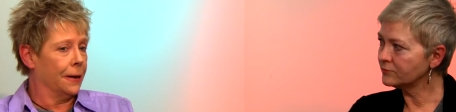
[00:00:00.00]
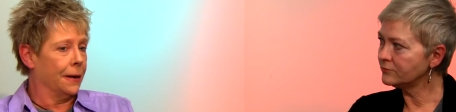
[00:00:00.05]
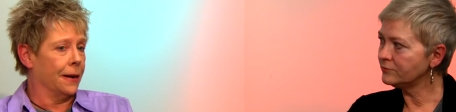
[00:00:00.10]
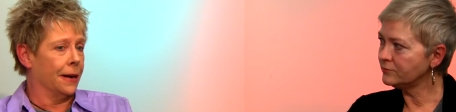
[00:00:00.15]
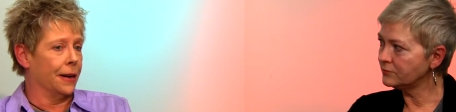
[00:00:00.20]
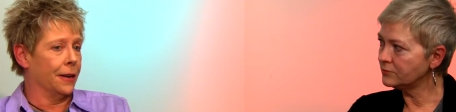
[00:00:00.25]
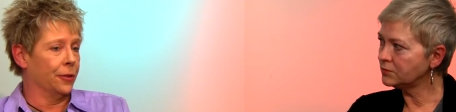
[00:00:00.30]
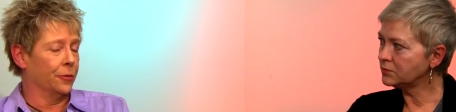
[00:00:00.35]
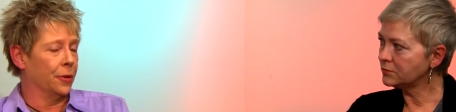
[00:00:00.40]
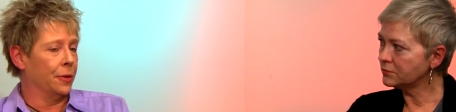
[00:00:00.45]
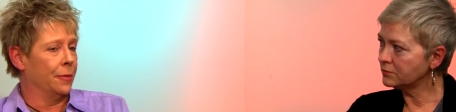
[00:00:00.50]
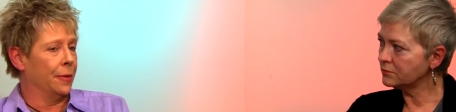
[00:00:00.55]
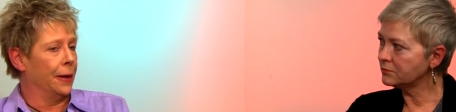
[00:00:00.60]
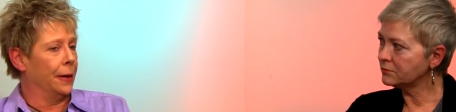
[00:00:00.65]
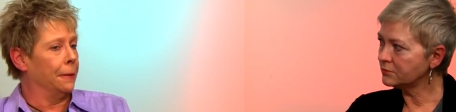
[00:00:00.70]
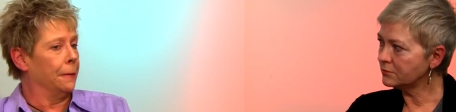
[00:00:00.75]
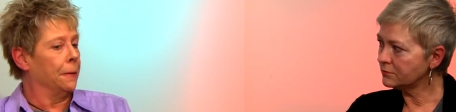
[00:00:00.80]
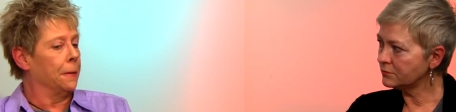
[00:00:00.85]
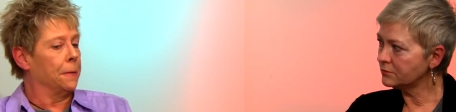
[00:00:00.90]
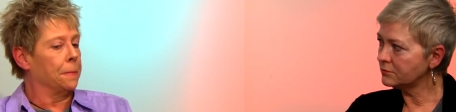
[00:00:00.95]
Speaker 1: uh, the
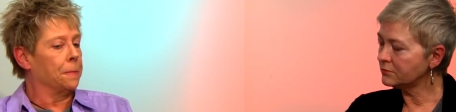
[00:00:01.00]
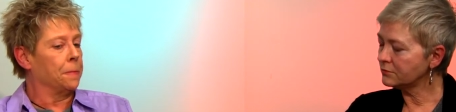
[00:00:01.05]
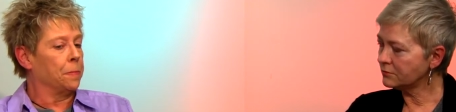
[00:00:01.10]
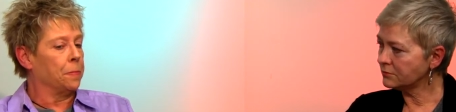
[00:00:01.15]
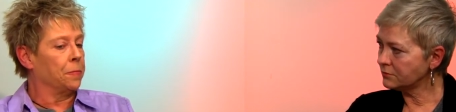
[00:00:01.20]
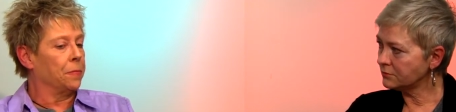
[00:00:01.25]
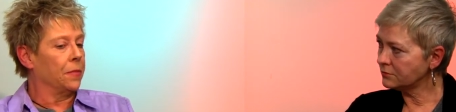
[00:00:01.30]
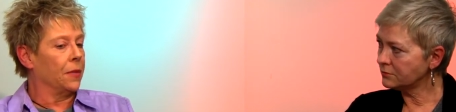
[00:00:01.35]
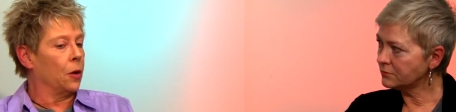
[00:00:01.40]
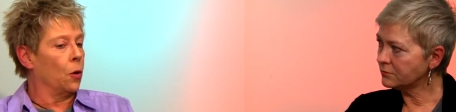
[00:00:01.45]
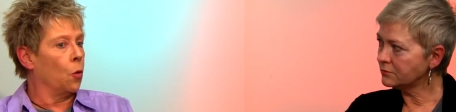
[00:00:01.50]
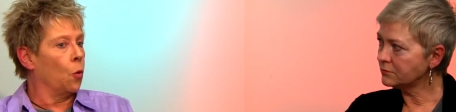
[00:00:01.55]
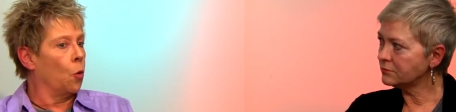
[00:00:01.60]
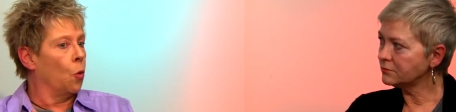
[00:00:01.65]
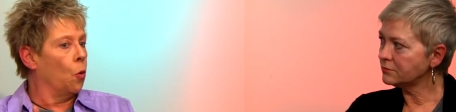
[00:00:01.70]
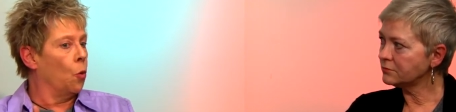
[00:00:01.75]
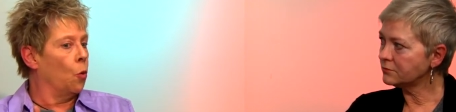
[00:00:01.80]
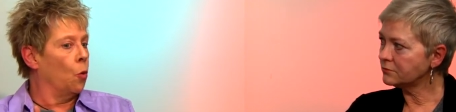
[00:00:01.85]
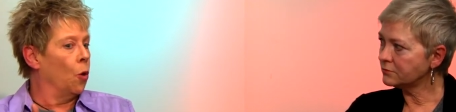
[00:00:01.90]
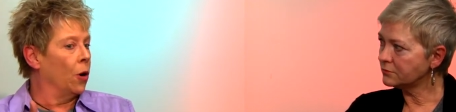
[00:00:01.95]
rebate.
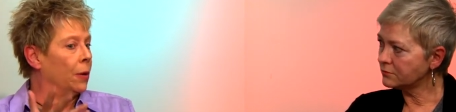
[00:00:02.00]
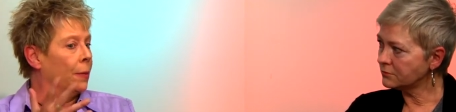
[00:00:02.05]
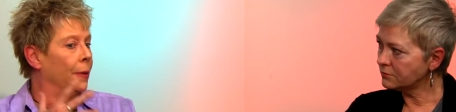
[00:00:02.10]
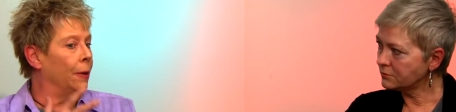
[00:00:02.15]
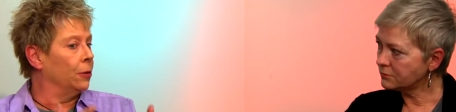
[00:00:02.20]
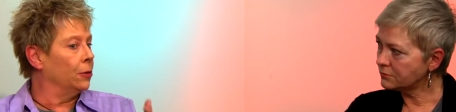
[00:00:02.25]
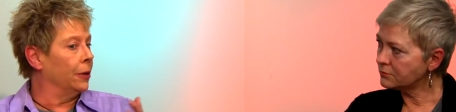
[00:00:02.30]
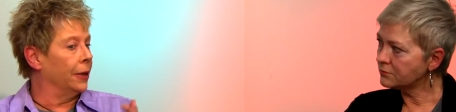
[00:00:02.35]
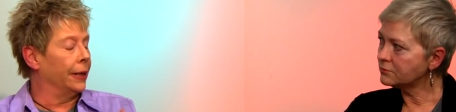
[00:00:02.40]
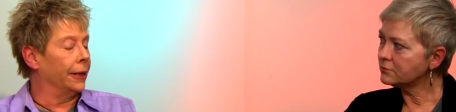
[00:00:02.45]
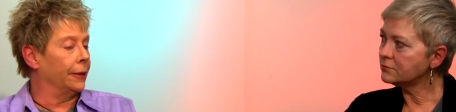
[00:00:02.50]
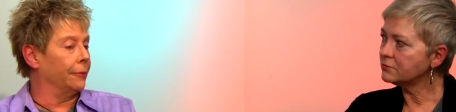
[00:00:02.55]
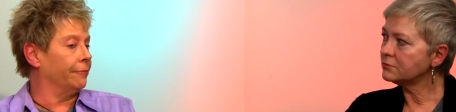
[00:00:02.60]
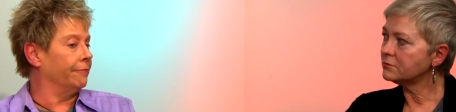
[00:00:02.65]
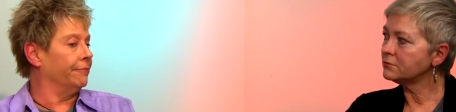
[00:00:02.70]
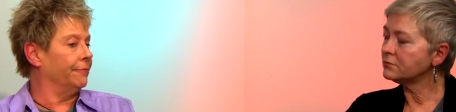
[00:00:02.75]
What about like